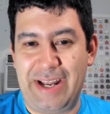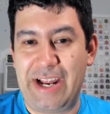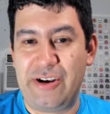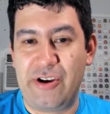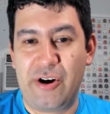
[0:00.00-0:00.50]
and
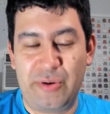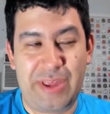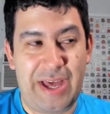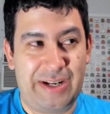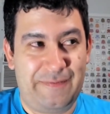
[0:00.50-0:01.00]
I know
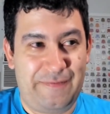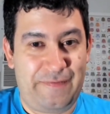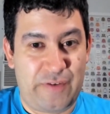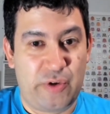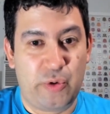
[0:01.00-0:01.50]
that a
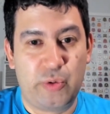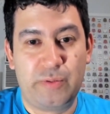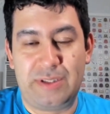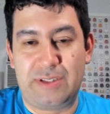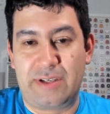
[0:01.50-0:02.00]
few
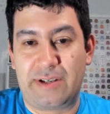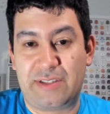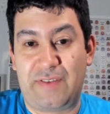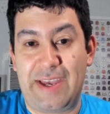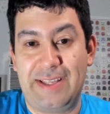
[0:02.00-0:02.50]
Ducks
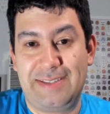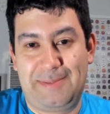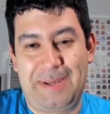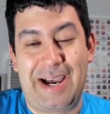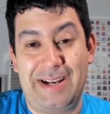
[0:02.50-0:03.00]
fans
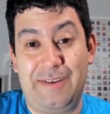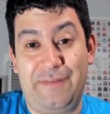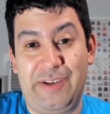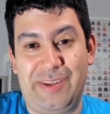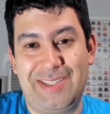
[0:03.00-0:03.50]
kind of
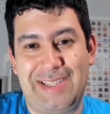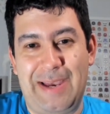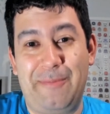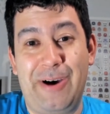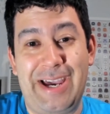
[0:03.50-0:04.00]
feel the
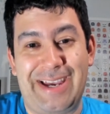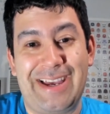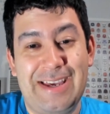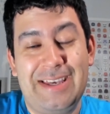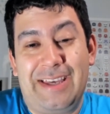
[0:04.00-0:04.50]
same way.
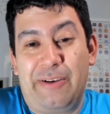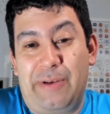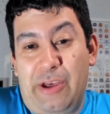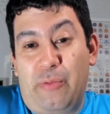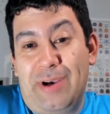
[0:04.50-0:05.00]

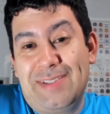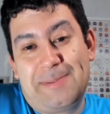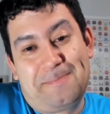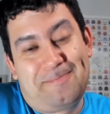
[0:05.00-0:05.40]
It was,